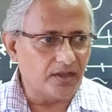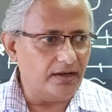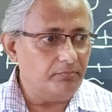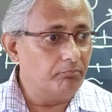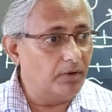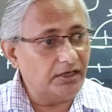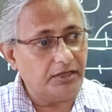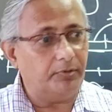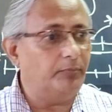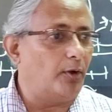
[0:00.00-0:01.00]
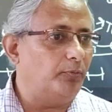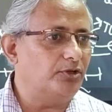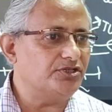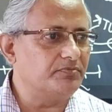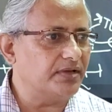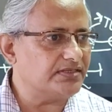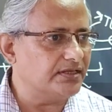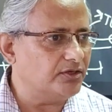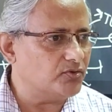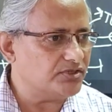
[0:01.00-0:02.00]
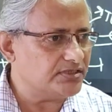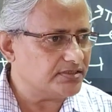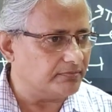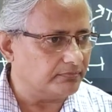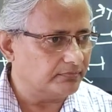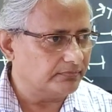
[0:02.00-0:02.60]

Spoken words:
right? Multiple population makes an ecosystem.